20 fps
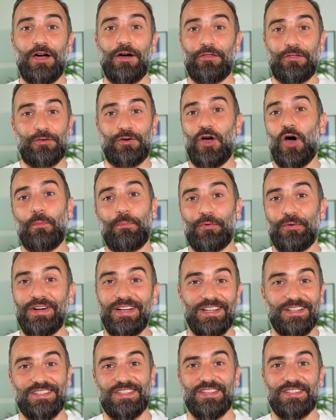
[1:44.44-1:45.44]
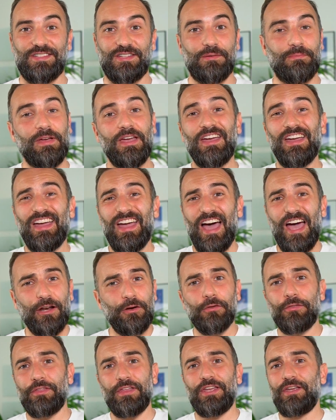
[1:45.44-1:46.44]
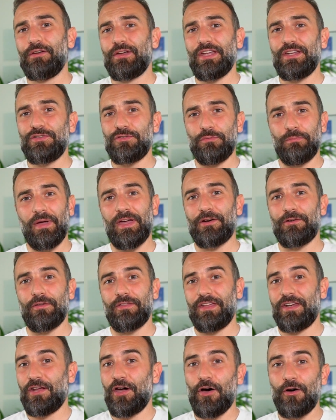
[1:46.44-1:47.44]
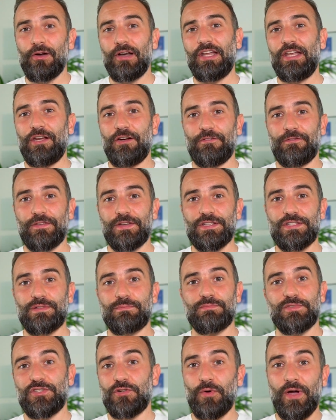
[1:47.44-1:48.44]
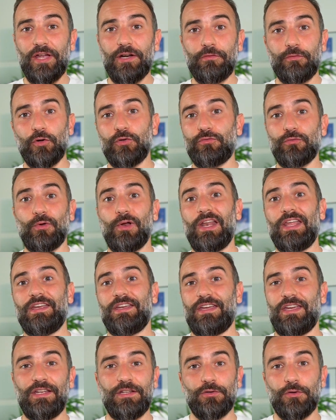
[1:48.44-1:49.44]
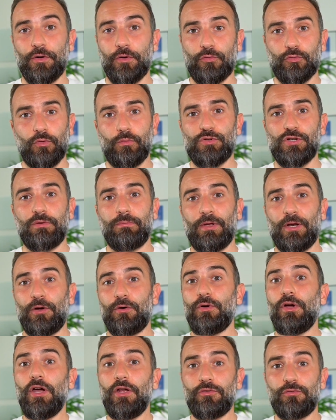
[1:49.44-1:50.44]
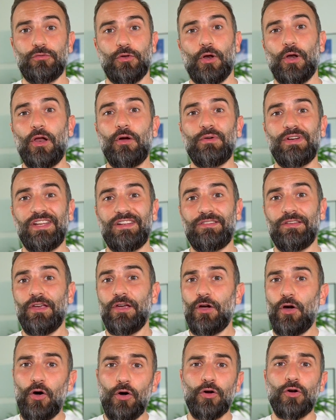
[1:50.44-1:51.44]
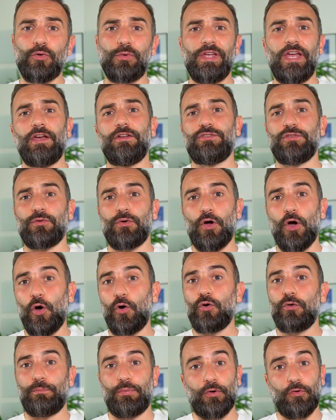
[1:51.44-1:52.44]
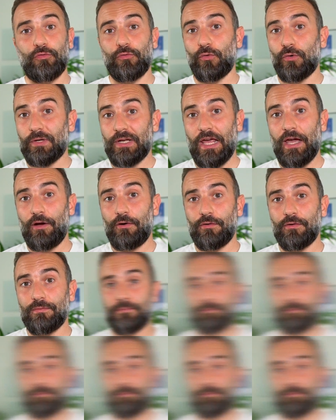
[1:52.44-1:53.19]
other operating system, I don't think you can do better than OnlyOffice, so head over to the link in the description below to download it or create your own personal cloud.